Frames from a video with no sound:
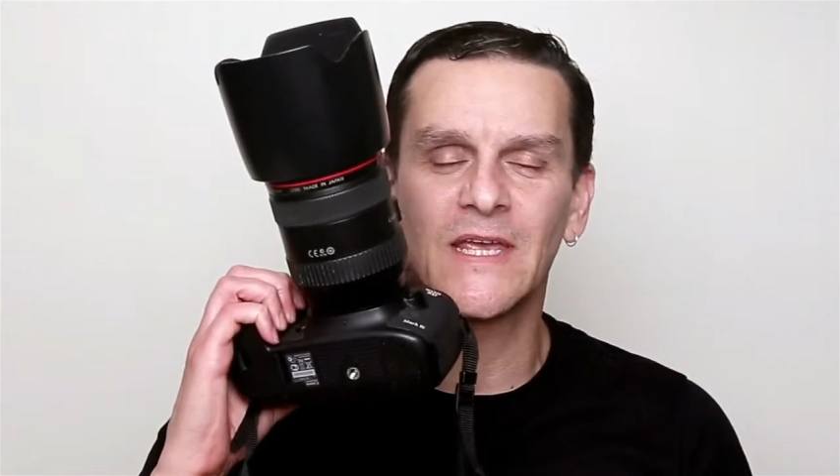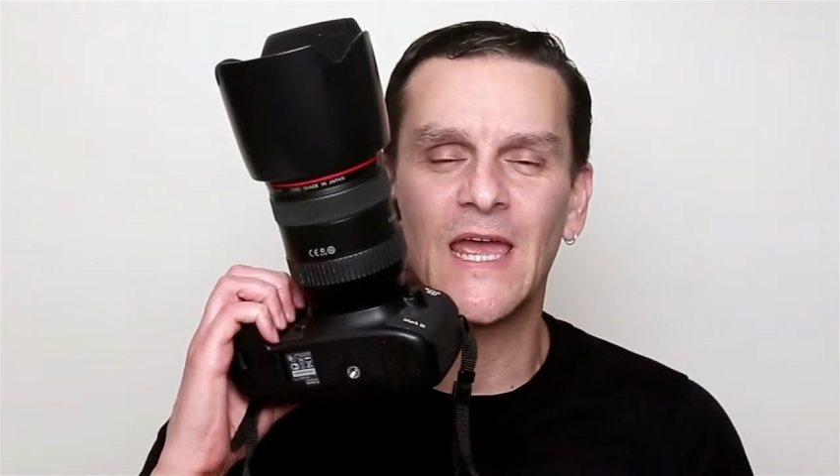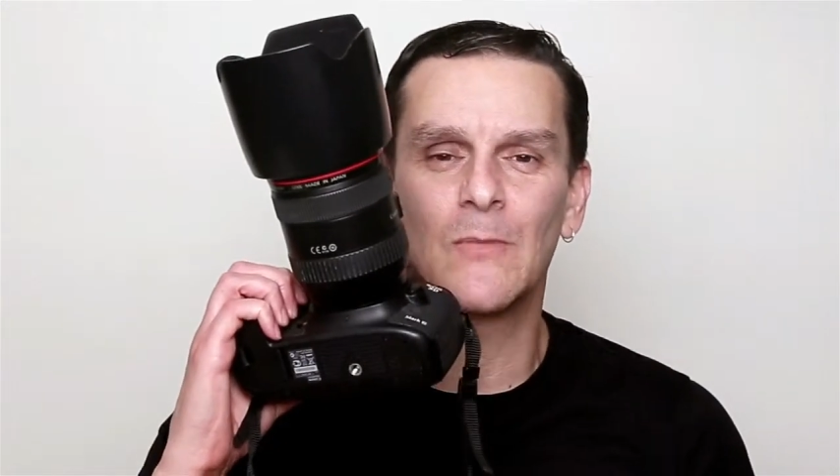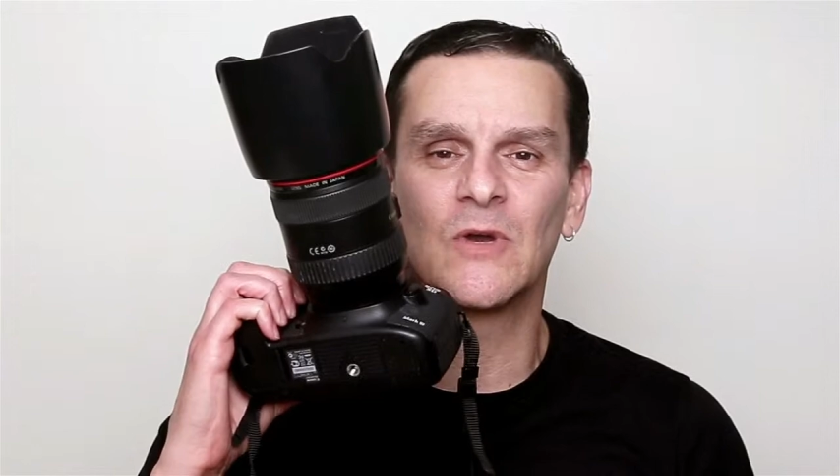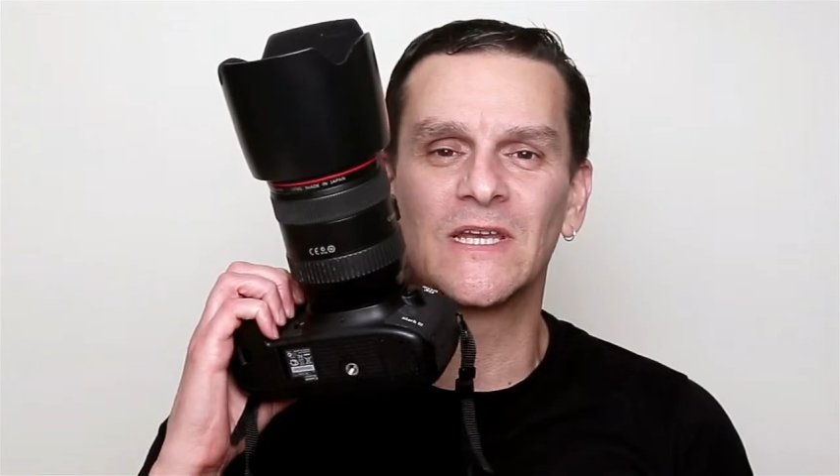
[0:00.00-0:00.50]

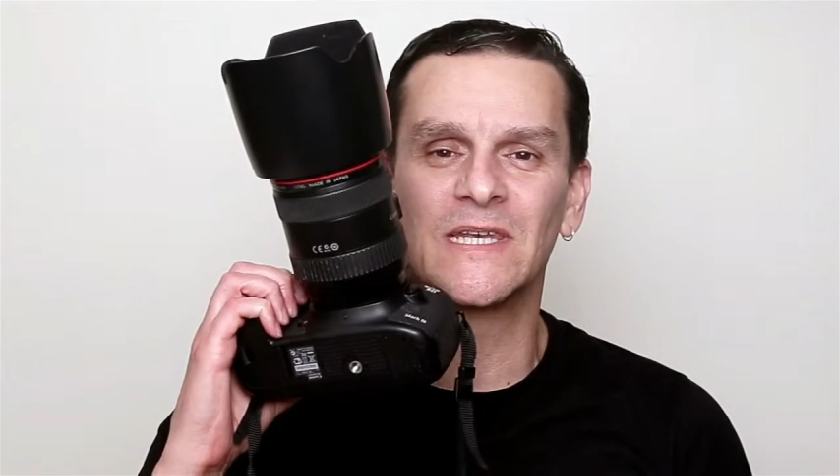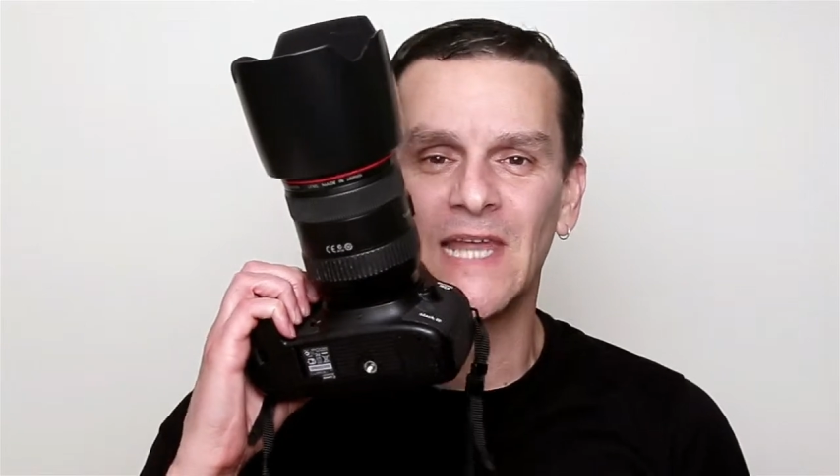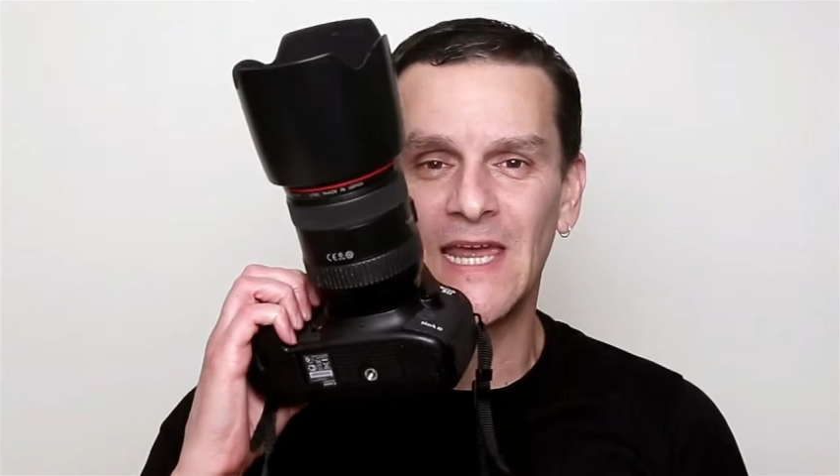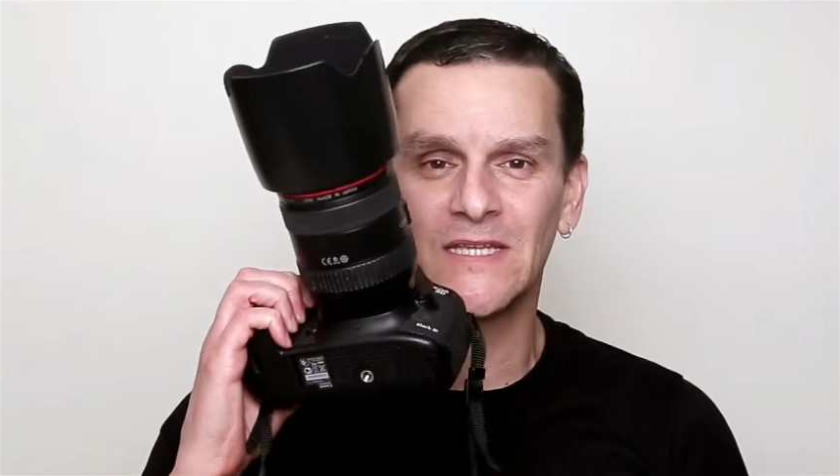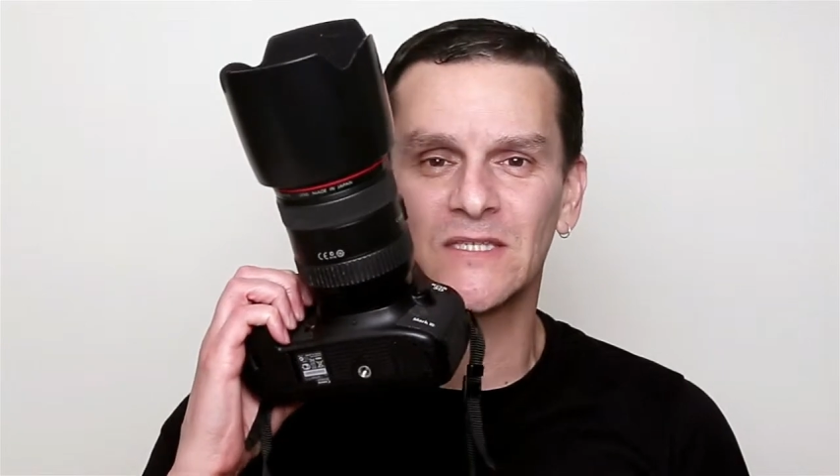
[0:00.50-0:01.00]
camera
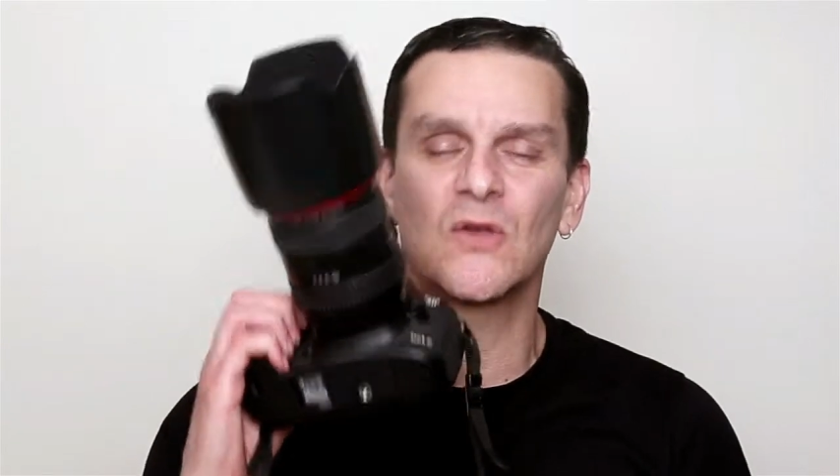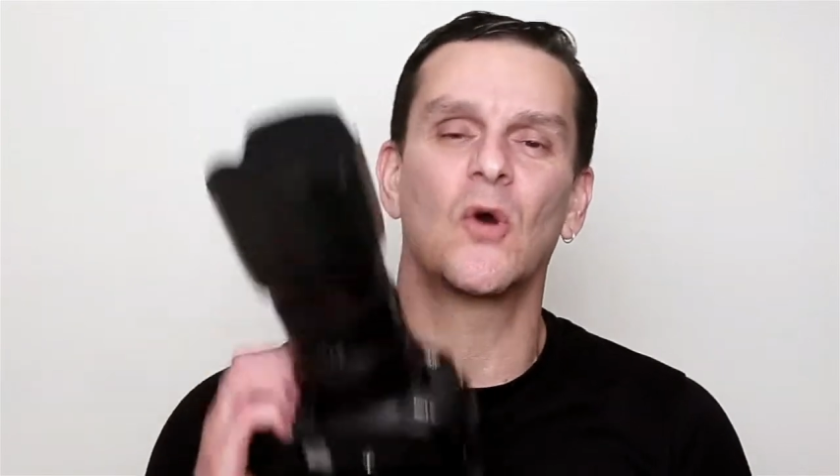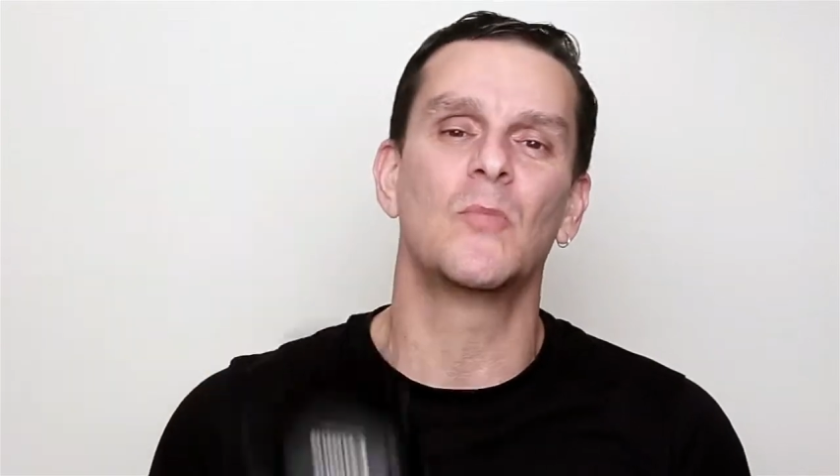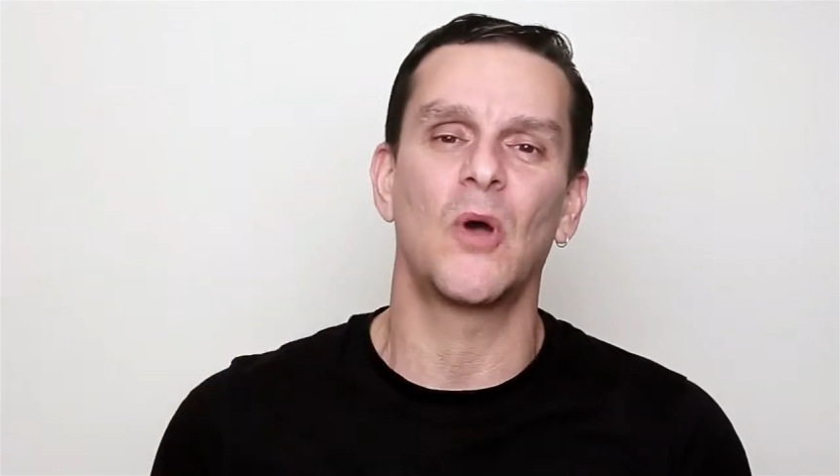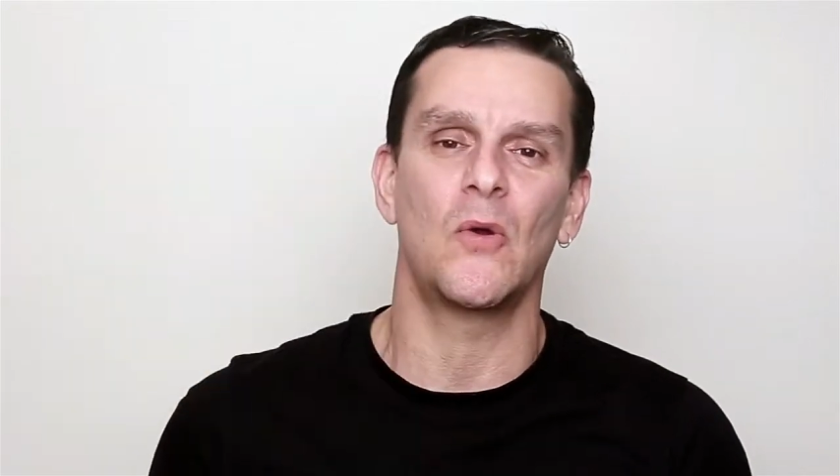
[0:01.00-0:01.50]
lens
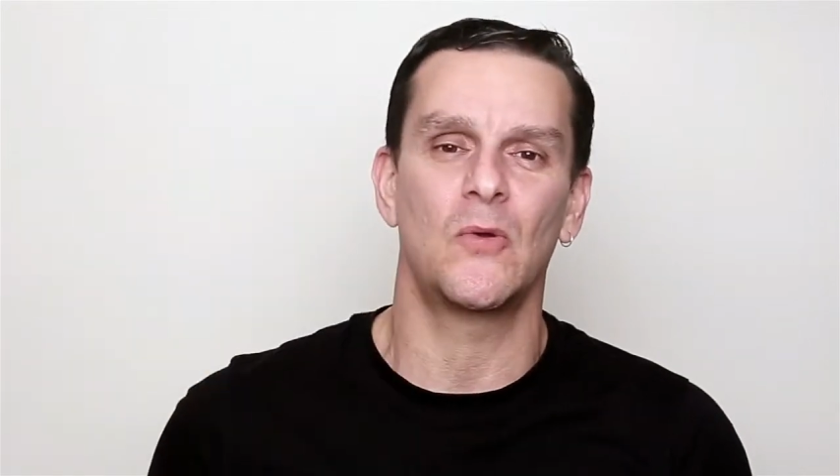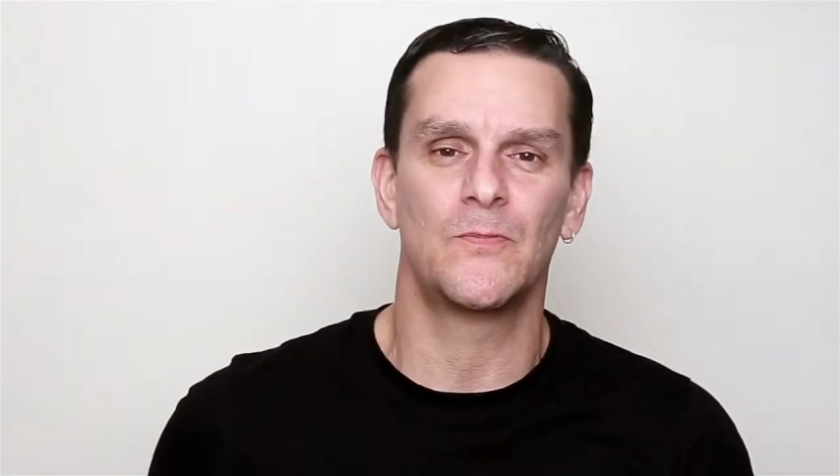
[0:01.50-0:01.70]
combo.